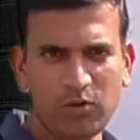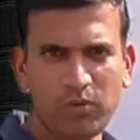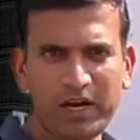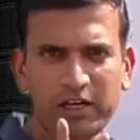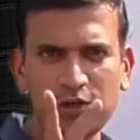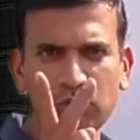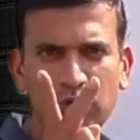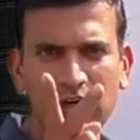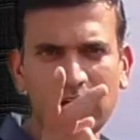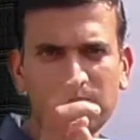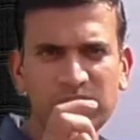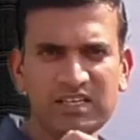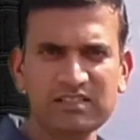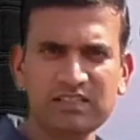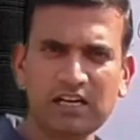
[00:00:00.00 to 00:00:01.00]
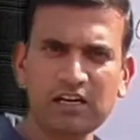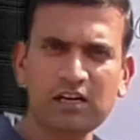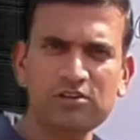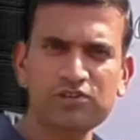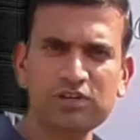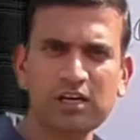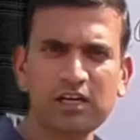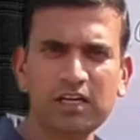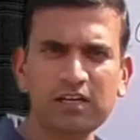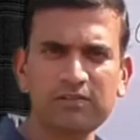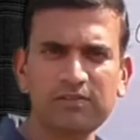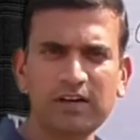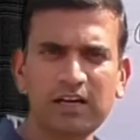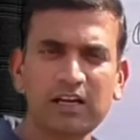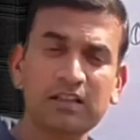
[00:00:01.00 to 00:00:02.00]
When two numbers are
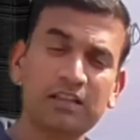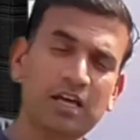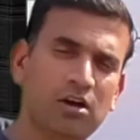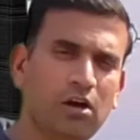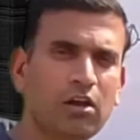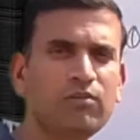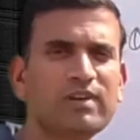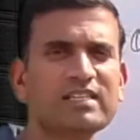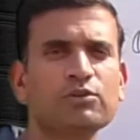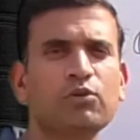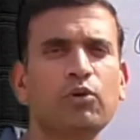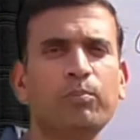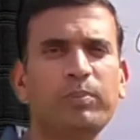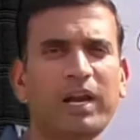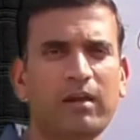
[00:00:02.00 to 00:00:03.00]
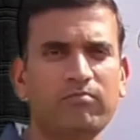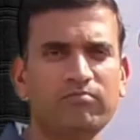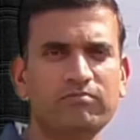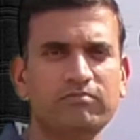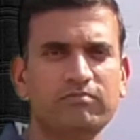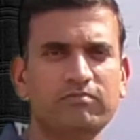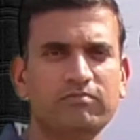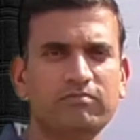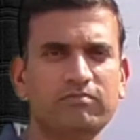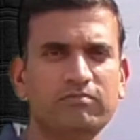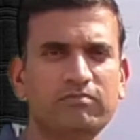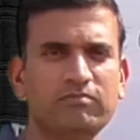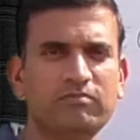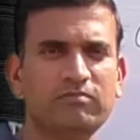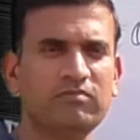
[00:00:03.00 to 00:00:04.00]
consecutive, they are always co-prime.
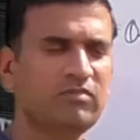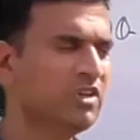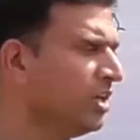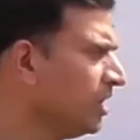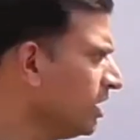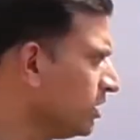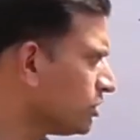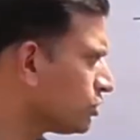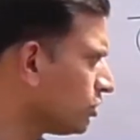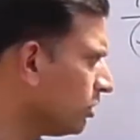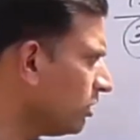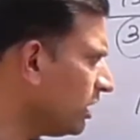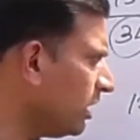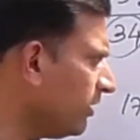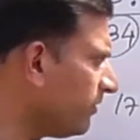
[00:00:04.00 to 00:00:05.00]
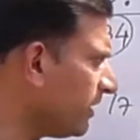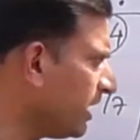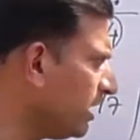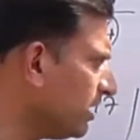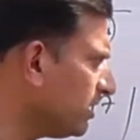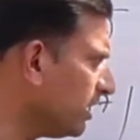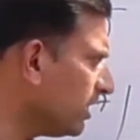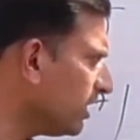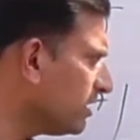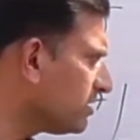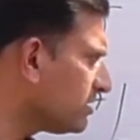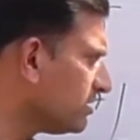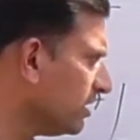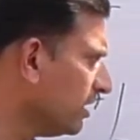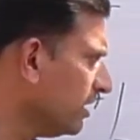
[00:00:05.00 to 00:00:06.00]
So if anything
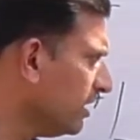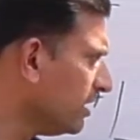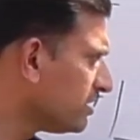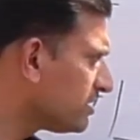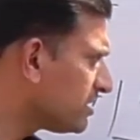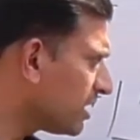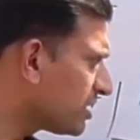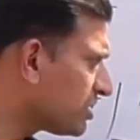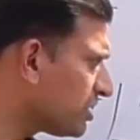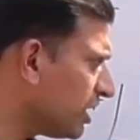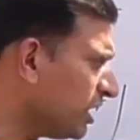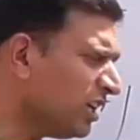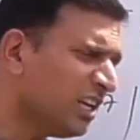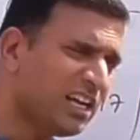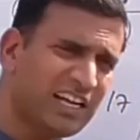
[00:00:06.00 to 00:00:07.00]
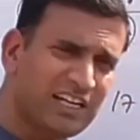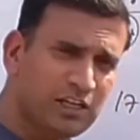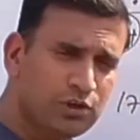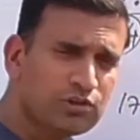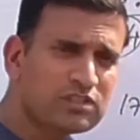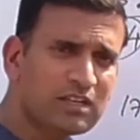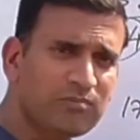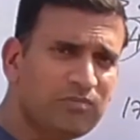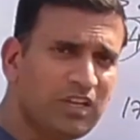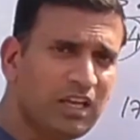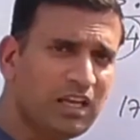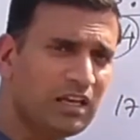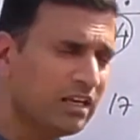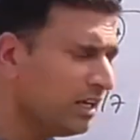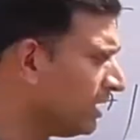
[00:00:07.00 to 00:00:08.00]
is 16 into
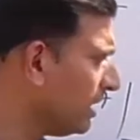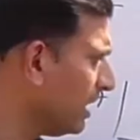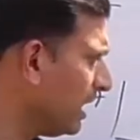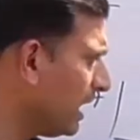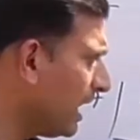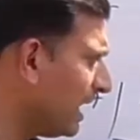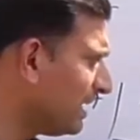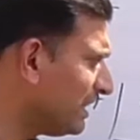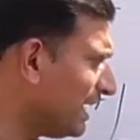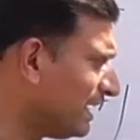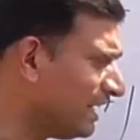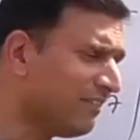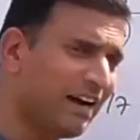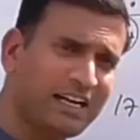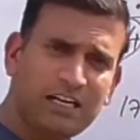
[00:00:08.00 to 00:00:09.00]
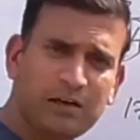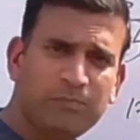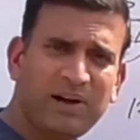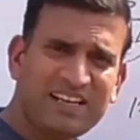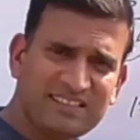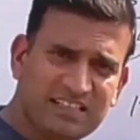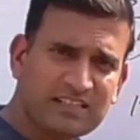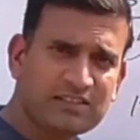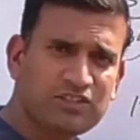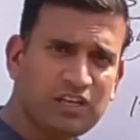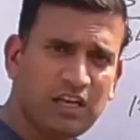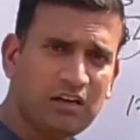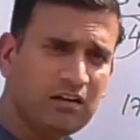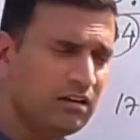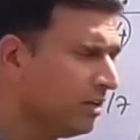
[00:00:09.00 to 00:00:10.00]
something and that divided by
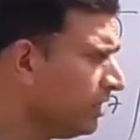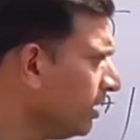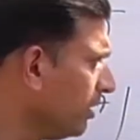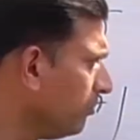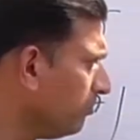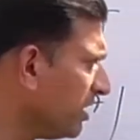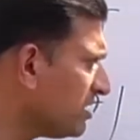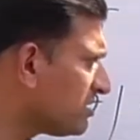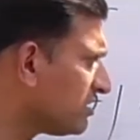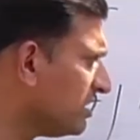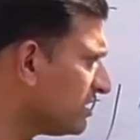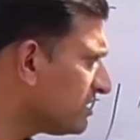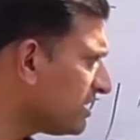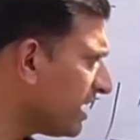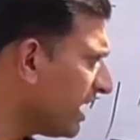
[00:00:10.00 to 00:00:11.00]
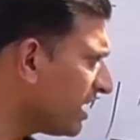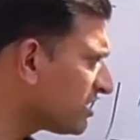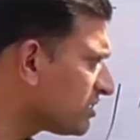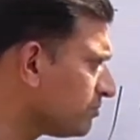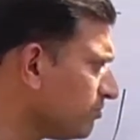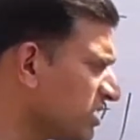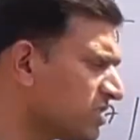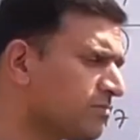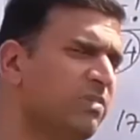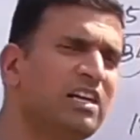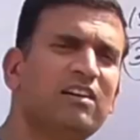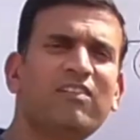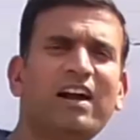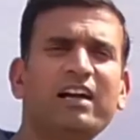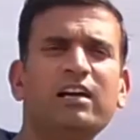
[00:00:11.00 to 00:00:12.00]
16, means this x must be
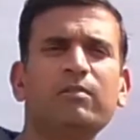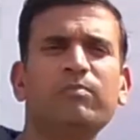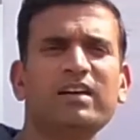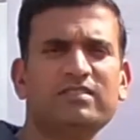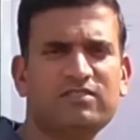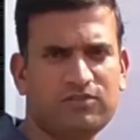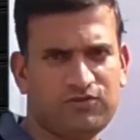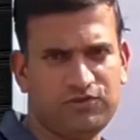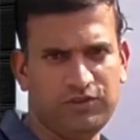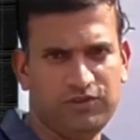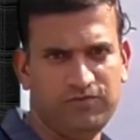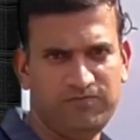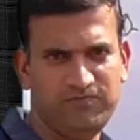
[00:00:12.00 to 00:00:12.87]
divided by 16.